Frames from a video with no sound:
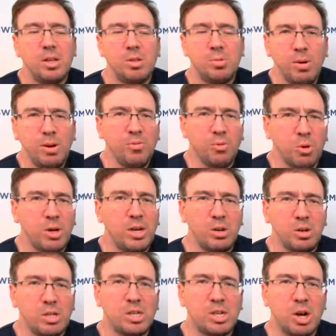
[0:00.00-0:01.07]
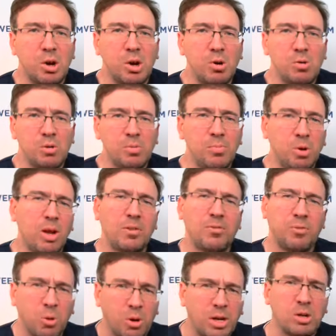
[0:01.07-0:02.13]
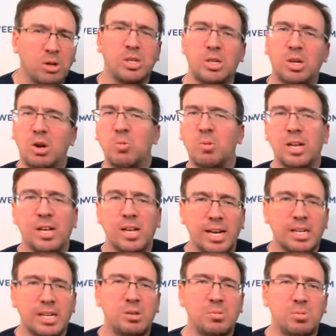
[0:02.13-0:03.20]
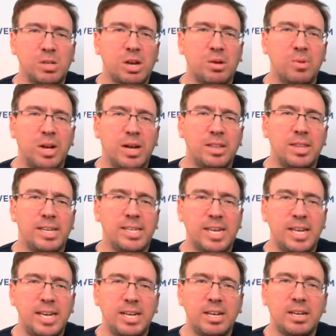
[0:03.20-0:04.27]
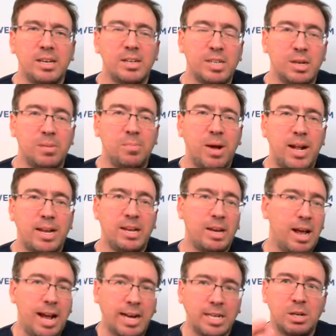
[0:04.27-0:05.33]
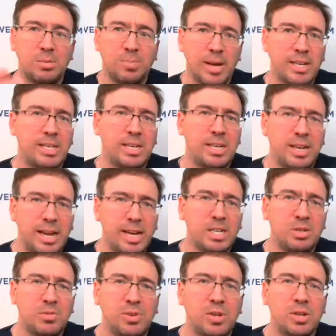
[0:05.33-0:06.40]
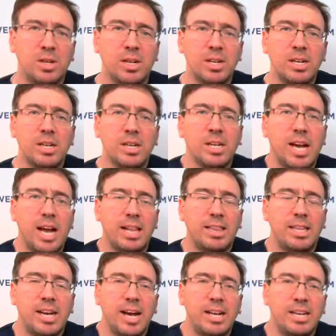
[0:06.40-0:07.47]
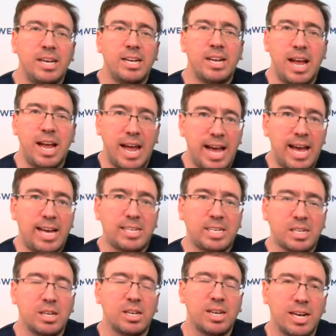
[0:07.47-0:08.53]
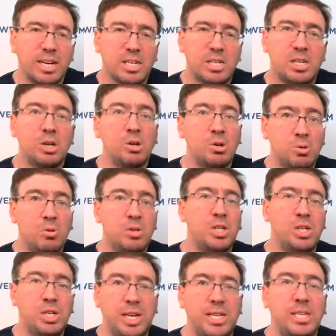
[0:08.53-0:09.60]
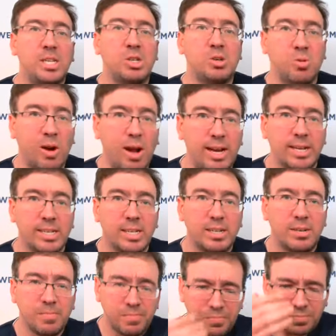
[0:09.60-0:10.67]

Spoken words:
3 or 4 years ago, more like 4 years ago, when Alexa was coming on the scene, somebody actually based in Nashville got the idea to ask Alexa, who is Jesus Christ?